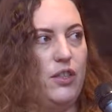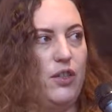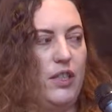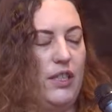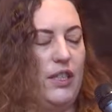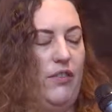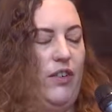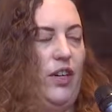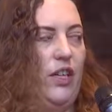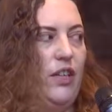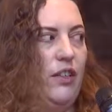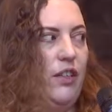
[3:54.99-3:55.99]
you can see
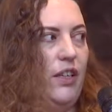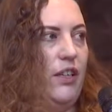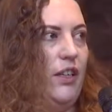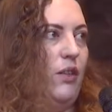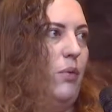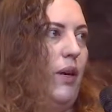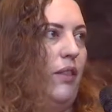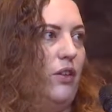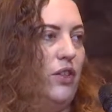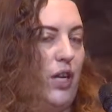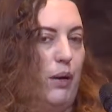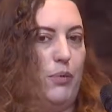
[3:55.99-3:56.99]
very clearly that the way
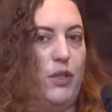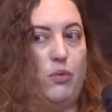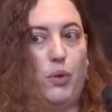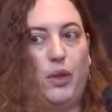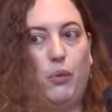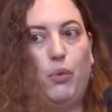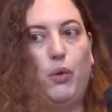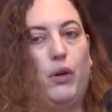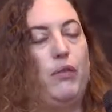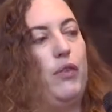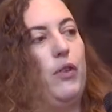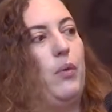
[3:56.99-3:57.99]
they're shaped is really
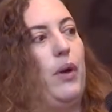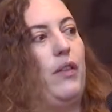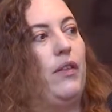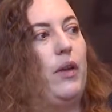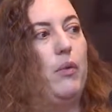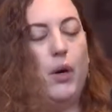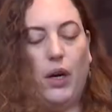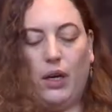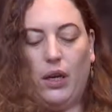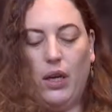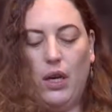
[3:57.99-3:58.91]
important for the way that they work.